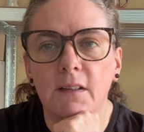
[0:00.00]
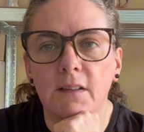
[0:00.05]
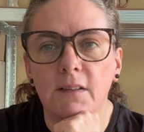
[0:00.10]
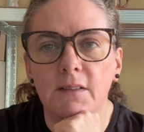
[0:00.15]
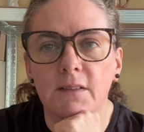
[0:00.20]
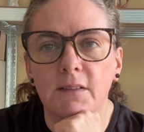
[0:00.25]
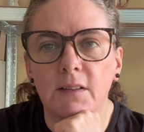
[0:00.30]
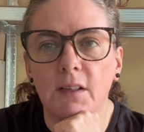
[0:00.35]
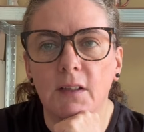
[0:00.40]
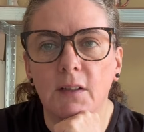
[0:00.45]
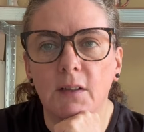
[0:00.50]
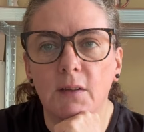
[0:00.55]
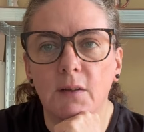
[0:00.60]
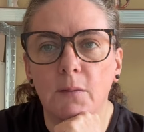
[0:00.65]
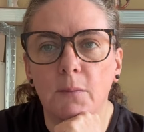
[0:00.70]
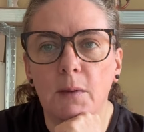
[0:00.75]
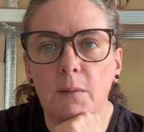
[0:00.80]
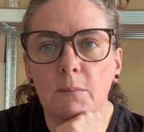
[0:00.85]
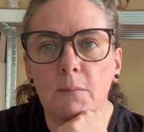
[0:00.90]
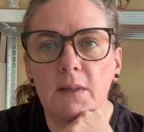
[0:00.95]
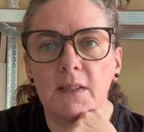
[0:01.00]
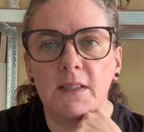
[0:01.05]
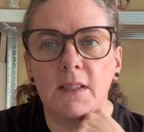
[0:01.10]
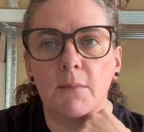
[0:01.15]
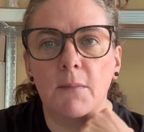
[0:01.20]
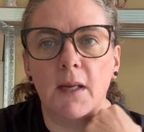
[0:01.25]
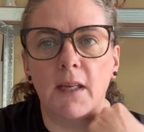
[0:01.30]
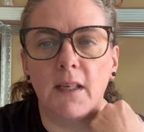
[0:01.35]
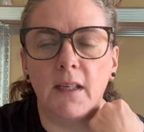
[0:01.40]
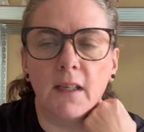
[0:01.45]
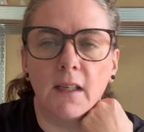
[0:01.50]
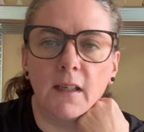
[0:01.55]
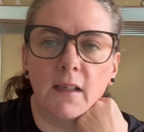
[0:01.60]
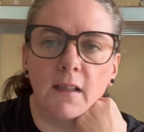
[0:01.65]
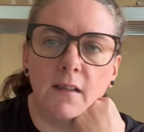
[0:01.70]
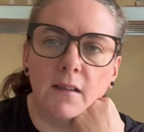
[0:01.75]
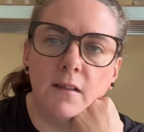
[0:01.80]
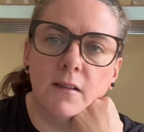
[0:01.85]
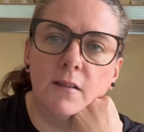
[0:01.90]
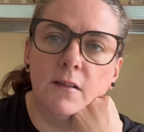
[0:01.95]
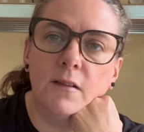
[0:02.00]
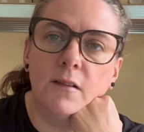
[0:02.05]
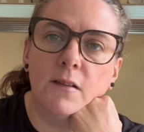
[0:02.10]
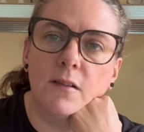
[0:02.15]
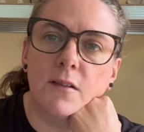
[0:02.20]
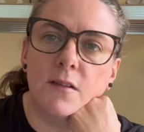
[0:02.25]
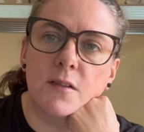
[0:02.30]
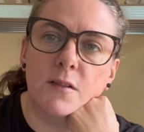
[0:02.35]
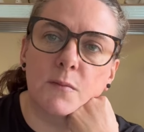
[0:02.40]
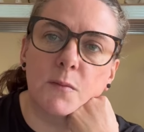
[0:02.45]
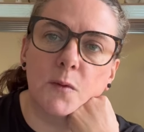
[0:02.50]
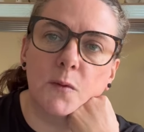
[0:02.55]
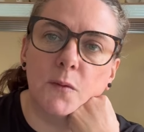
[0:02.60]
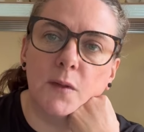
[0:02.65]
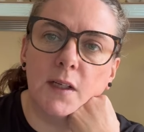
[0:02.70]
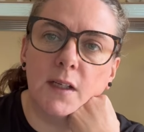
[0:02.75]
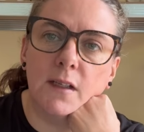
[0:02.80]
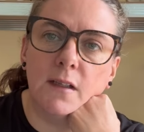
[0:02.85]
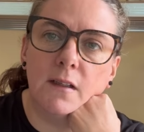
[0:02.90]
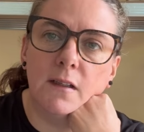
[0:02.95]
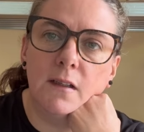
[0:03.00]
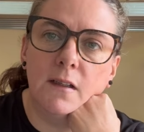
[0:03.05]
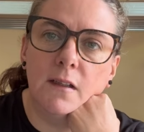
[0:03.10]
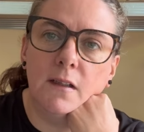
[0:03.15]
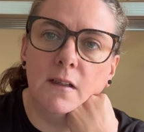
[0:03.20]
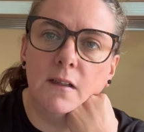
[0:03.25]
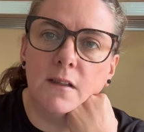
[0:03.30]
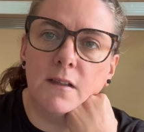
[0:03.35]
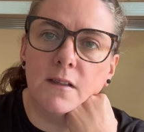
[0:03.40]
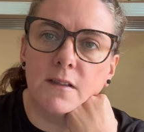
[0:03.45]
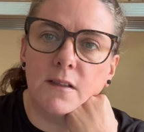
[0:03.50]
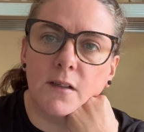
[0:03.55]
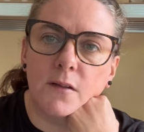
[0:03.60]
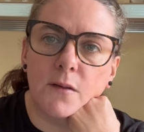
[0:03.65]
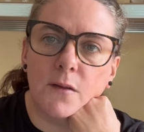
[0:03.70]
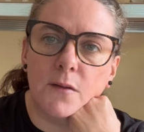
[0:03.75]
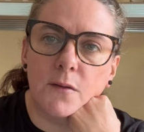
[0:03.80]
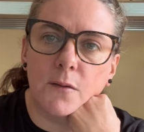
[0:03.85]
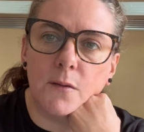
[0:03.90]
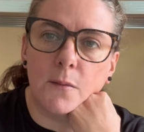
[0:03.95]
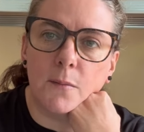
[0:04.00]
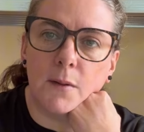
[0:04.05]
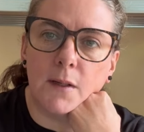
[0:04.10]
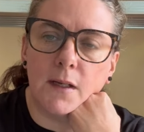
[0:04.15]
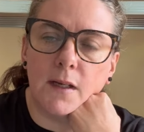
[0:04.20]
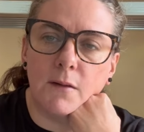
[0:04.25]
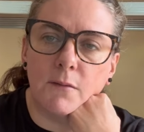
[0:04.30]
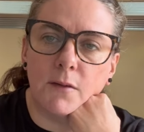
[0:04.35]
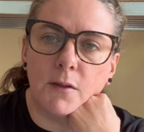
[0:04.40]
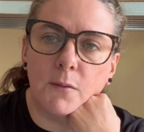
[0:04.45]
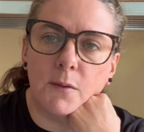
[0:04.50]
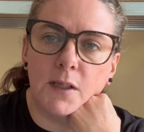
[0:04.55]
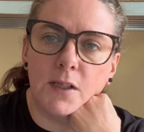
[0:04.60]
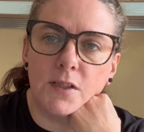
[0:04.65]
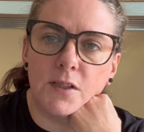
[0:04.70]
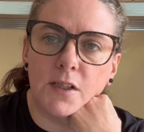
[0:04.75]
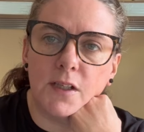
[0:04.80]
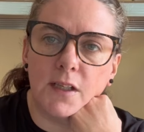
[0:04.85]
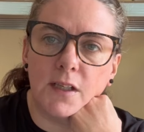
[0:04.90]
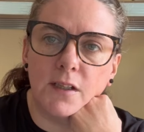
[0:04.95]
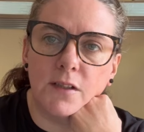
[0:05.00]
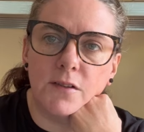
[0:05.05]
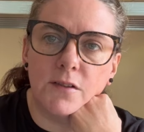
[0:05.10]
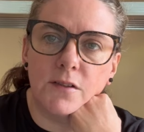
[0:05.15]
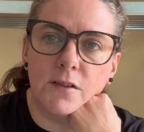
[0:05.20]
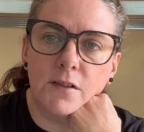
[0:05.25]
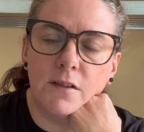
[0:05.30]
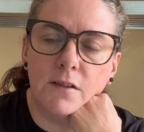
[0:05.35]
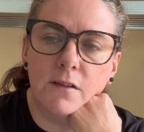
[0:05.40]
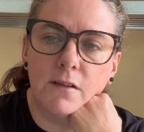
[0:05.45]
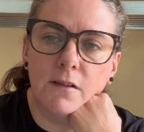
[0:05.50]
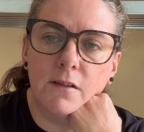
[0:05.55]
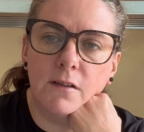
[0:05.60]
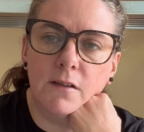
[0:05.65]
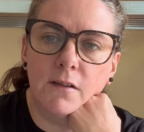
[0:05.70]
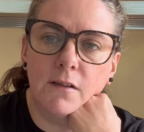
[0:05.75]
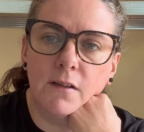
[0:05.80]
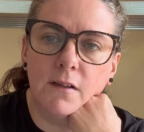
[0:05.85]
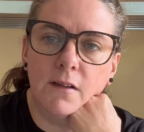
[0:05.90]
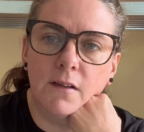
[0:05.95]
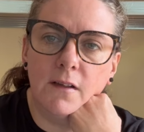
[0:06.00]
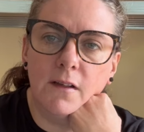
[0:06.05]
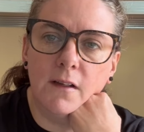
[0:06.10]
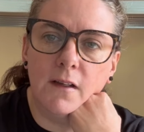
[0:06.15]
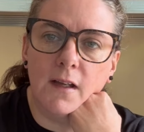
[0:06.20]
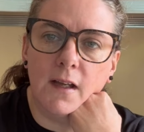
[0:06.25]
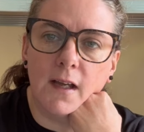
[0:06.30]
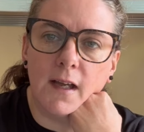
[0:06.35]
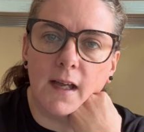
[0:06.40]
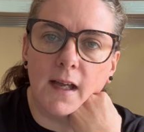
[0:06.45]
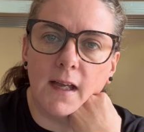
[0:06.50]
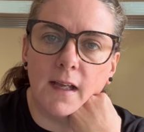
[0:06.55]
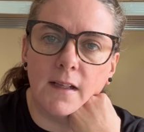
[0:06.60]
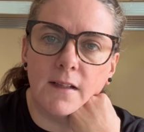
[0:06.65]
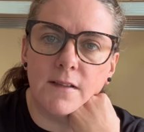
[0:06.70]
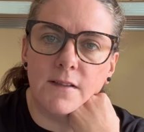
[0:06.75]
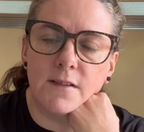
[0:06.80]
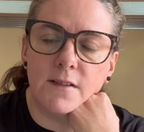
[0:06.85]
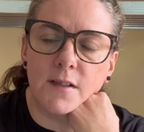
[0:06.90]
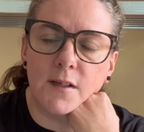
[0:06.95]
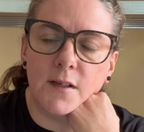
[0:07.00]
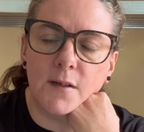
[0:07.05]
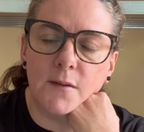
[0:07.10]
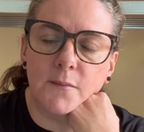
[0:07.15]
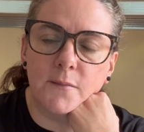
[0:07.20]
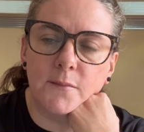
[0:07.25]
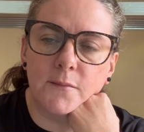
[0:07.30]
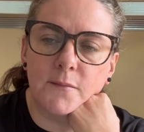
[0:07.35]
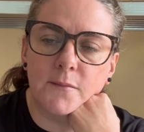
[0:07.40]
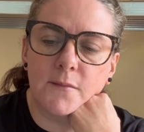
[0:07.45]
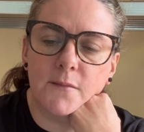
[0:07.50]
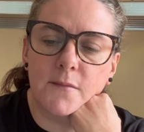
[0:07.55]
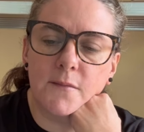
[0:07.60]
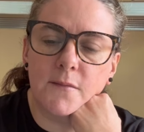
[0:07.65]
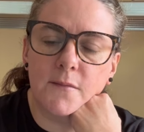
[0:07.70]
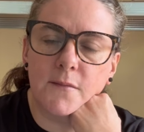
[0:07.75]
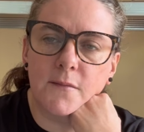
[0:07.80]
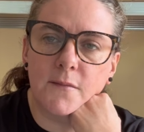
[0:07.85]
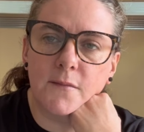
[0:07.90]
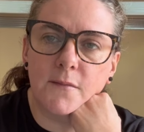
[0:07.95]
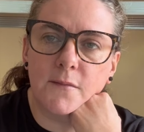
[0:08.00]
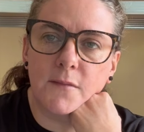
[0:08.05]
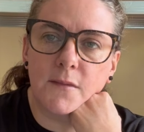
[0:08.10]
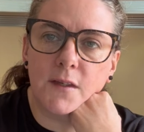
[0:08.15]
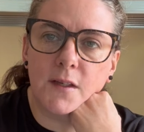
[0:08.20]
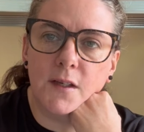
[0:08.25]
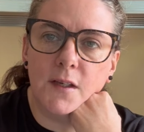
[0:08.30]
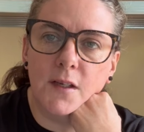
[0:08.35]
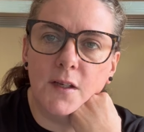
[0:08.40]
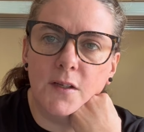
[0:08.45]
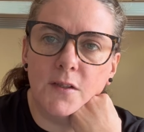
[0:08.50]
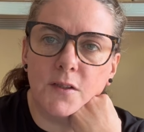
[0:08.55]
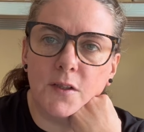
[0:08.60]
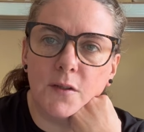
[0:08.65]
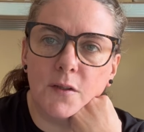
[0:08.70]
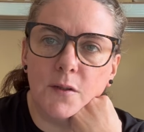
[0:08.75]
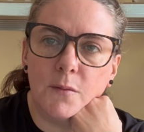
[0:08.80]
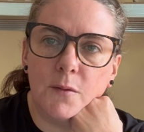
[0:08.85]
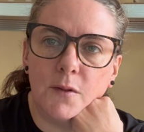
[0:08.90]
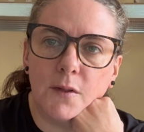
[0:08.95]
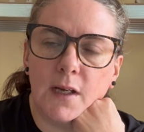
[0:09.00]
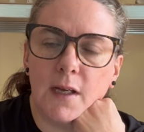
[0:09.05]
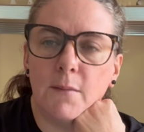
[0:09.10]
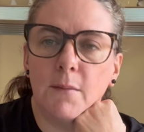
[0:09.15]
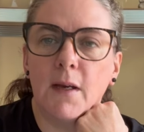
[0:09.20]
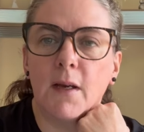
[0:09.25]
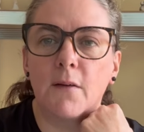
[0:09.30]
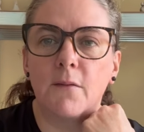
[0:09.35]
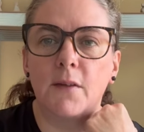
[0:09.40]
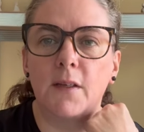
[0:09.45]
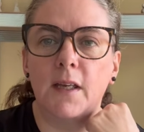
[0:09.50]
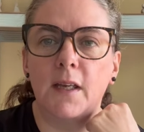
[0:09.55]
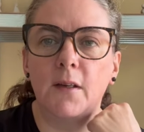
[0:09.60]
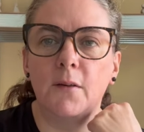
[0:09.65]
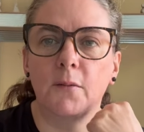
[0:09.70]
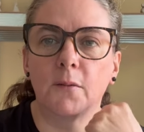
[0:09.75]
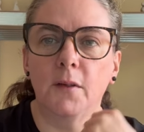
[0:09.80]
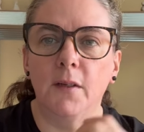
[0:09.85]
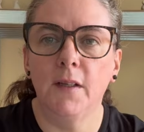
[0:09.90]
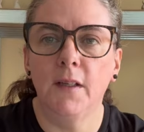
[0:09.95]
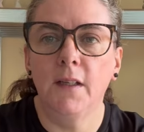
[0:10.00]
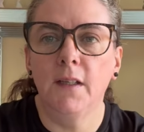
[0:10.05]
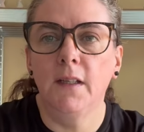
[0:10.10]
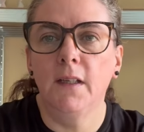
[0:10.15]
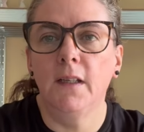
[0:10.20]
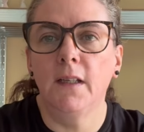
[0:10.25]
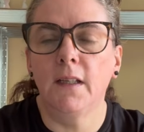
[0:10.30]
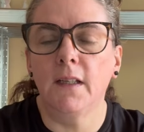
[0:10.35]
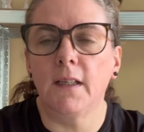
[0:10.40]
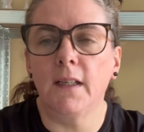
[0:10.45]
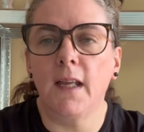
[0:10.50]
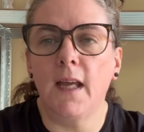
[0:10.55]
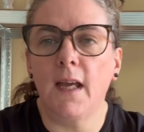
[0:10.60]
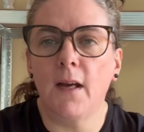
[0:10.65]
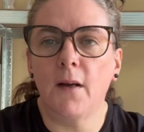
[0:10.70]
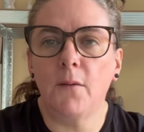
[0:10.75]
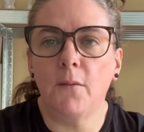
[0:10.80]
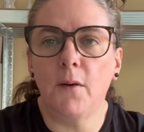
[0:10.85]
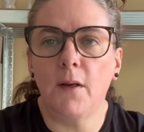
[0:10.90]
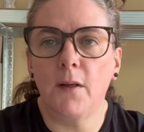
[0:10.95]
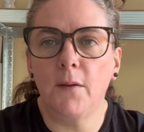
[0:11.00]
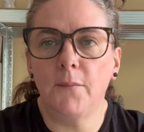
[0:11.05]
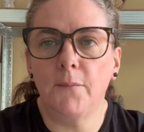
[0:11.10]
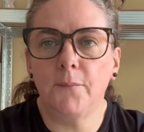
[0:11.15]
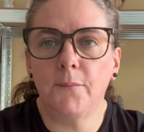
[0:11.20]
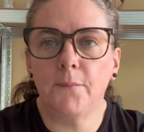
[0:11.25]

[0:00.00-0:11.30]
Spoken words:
So I've been busy making this morning, so I thought I'd better have a quick change and show you what came out of the kiln. Now